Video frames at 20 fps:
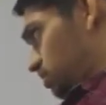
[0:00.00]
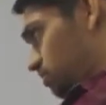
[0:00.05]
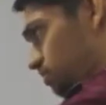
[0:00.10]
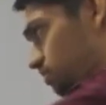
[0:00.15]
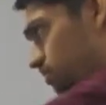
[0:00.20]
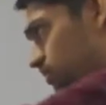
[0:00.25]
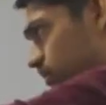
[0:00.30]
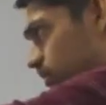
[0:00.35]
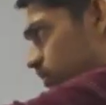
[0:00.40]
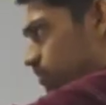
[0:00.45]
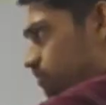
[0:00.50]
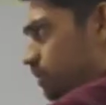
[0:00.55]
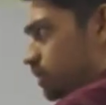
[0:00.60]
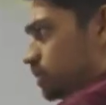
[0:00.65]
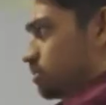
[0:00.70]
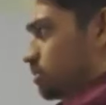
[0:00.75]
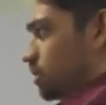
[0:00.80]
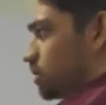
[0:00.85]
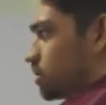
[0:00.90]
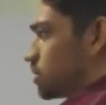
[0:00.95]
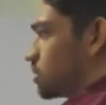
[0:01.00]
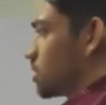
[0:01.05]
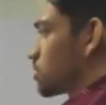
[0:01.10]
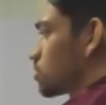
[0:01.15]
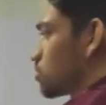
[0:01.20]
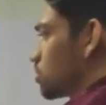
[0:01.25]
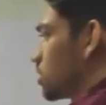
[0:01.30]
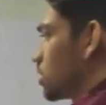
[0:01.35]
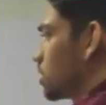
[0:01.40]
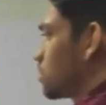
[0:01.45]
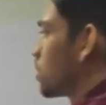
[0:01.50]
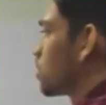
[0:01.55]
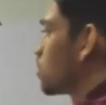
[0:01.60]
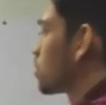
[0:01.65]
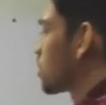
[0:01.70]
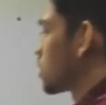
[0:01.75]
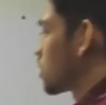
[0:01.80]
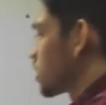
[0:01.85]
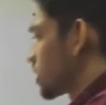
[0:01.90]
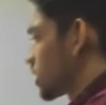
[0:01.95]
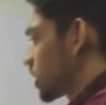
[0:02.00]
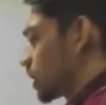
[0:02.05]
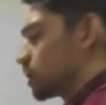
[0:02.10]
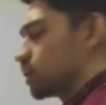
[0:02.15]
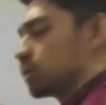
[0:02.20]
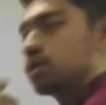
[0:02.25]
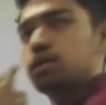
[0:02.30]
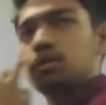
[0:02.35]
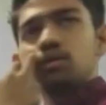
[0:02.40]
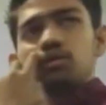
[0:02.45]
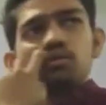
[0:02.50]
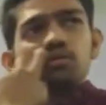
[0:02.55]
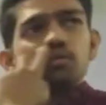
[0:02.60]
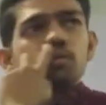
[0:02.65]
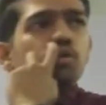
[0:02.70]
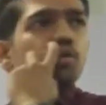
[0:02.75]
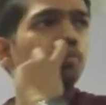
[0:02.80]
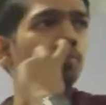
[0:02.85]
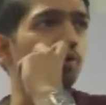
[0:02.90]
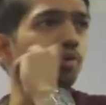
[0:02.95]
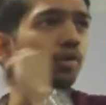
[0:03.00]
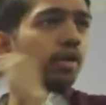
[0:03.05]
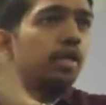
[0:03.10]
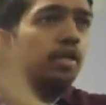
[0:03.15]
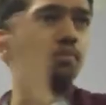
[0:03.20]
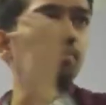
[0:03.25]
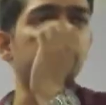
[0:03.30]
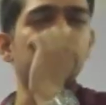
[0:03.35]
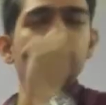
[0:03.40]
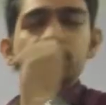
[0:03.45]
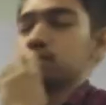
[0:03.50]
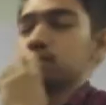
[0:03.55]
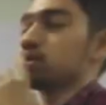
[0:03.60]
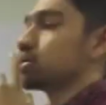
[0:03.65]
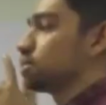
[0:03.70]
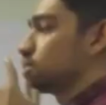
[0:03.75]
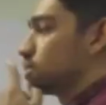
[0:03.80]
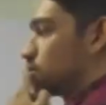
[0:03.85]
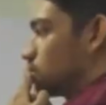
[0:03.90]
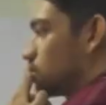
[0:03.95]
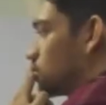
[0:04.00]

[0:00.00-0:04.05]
are a little bit, right? There's only about 10 here, no? So about 8 missing.